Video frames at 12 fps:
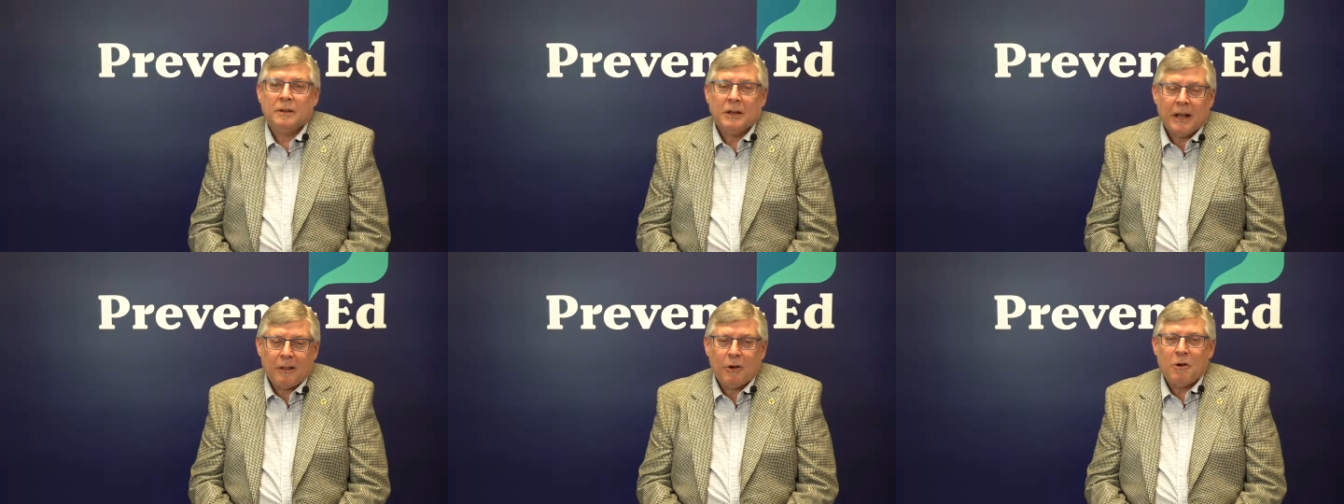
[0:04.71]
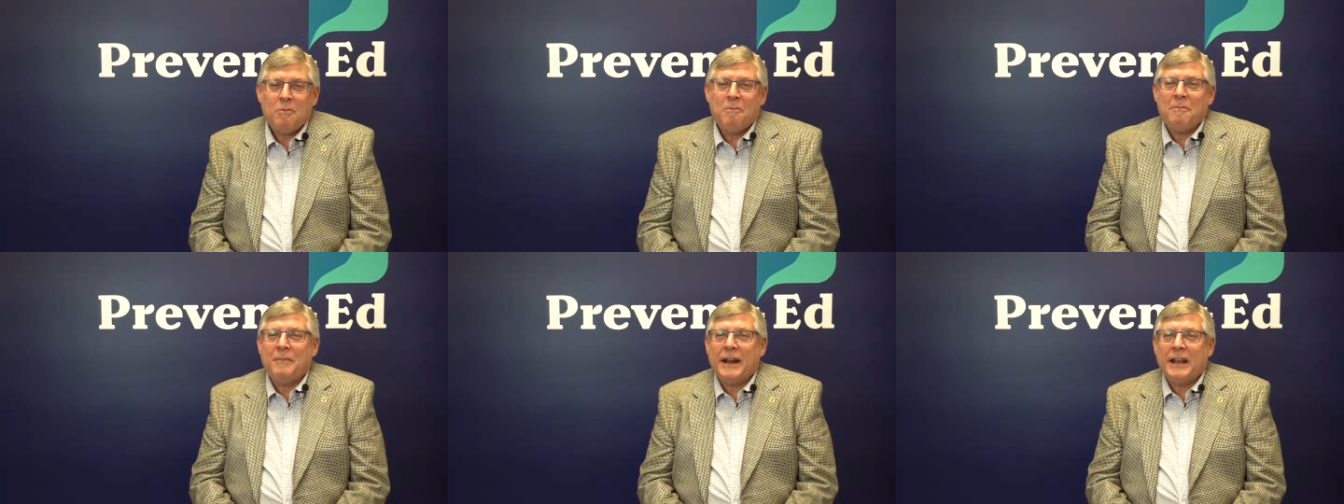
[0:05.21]
Hello,
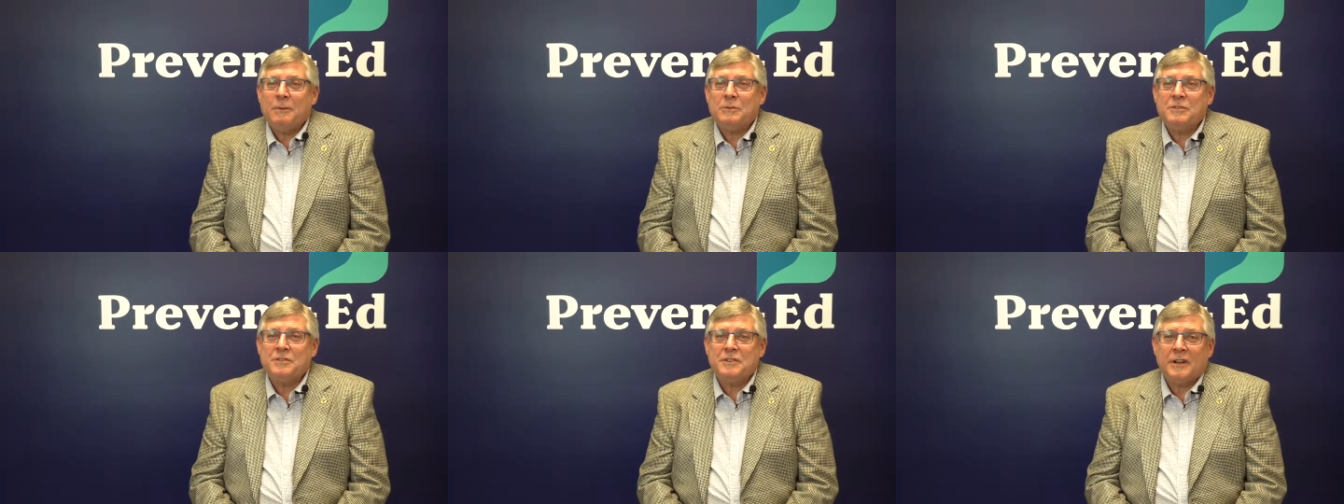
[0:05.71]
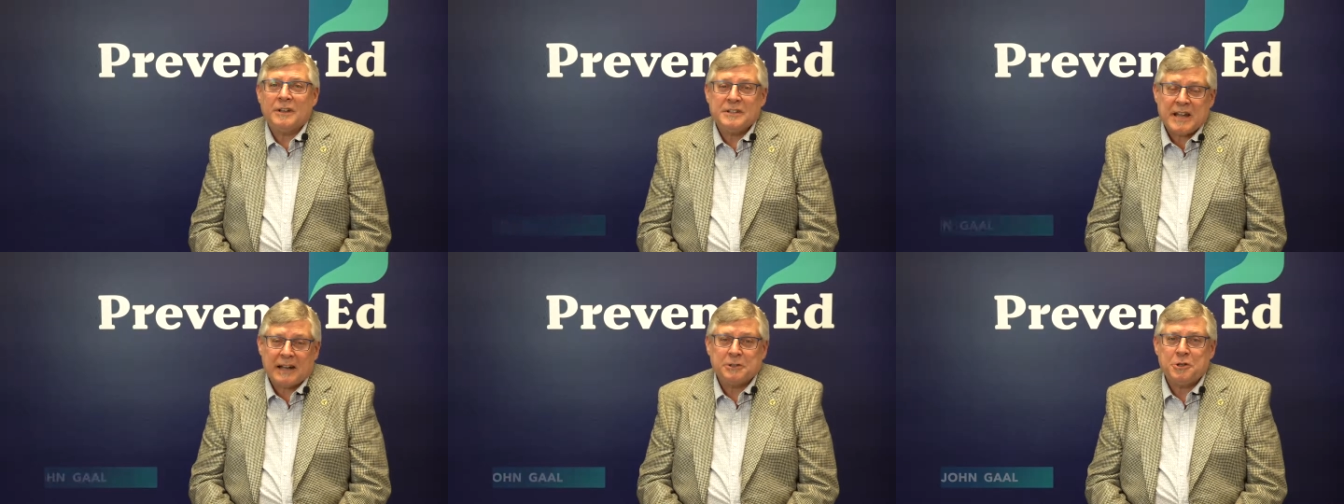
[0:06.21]
my name is
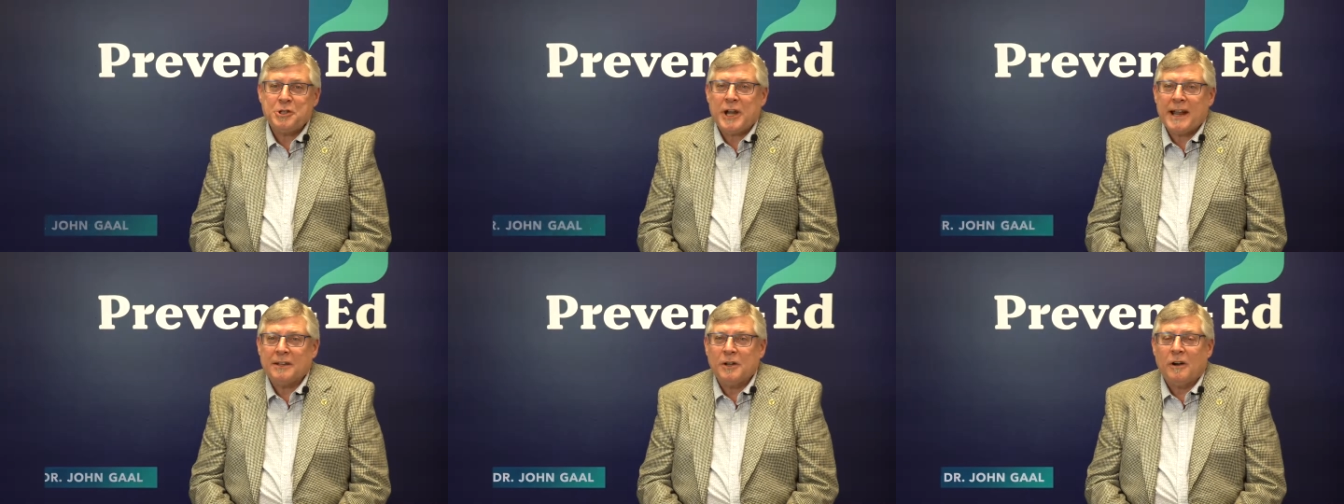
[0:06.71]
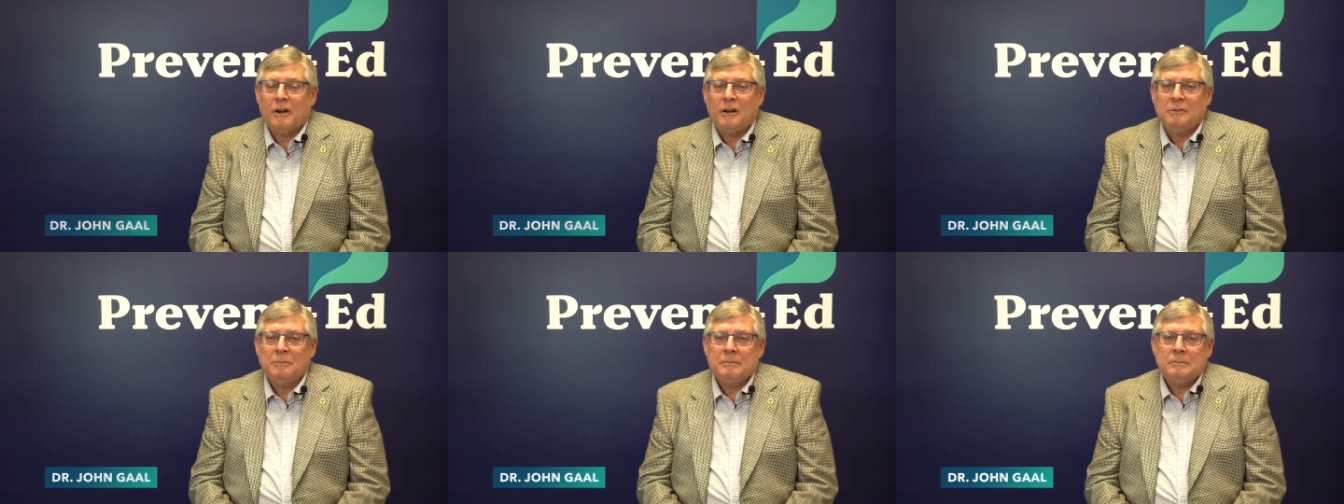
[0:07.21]
Dr. John Gaal.